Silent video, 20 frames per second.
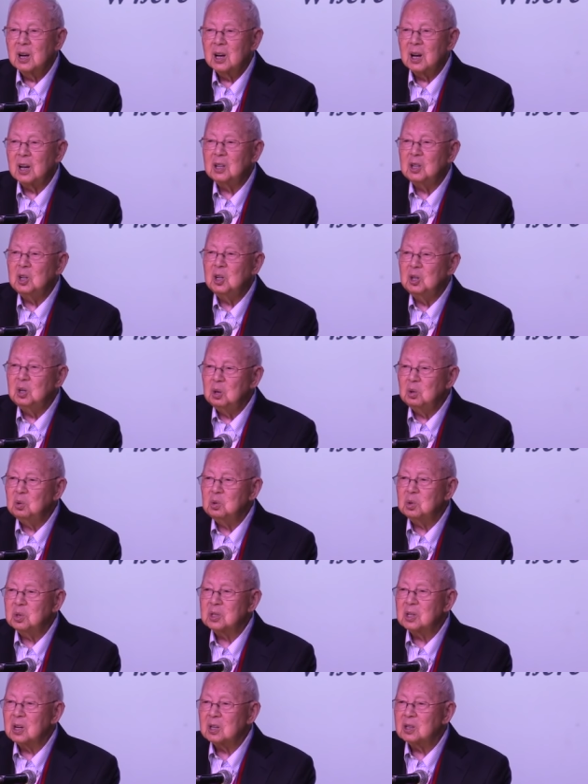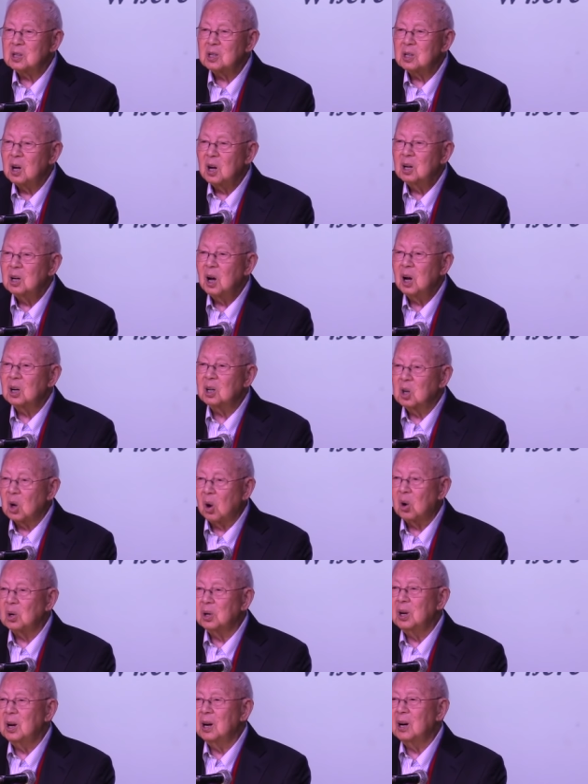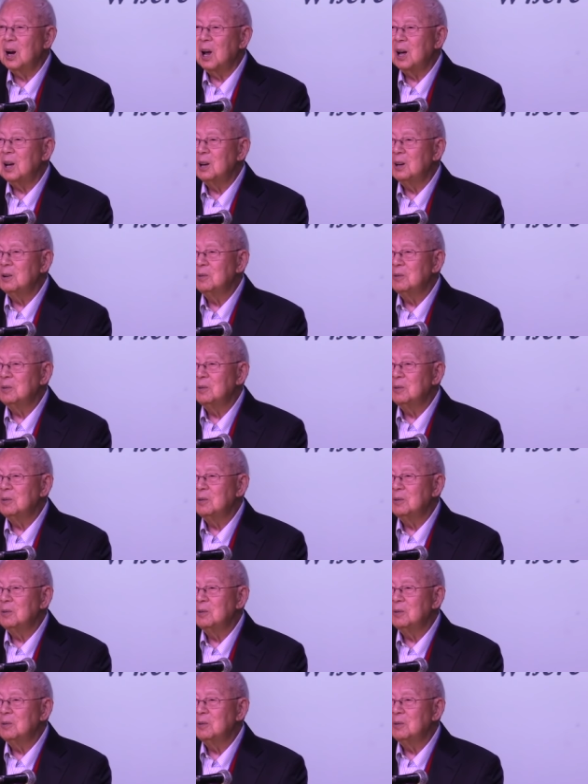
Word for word: and use us accordingly.